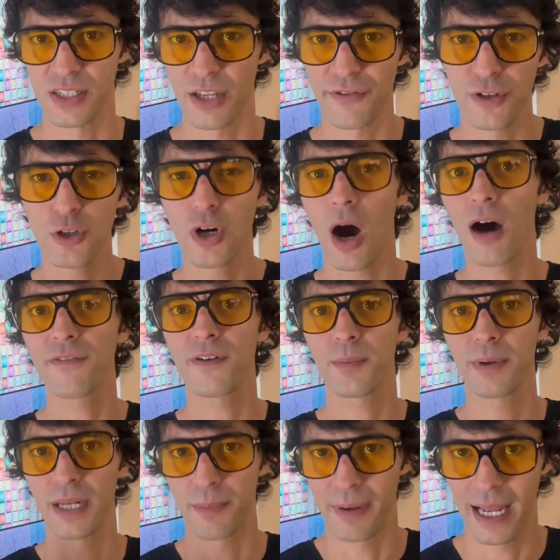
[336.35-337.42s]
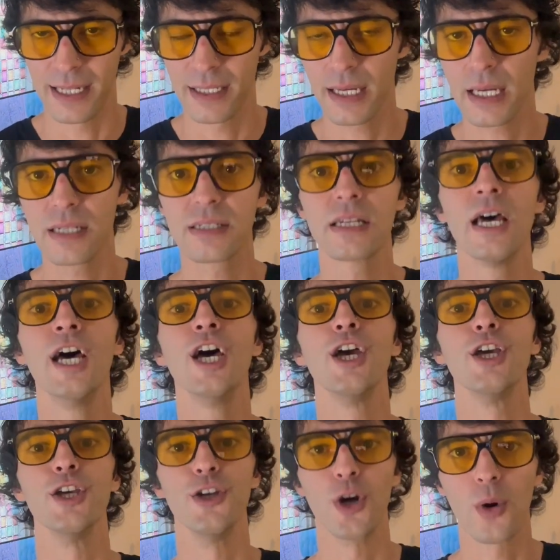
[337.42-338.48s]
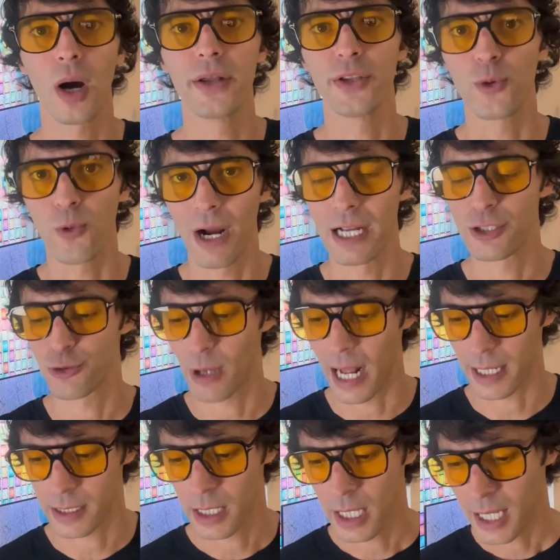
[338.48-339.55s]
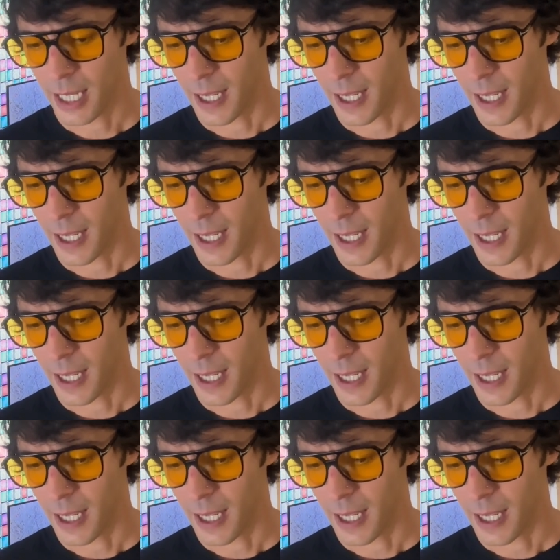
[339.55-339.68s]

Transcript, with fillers: If you cough up an appendix, you're on the right track.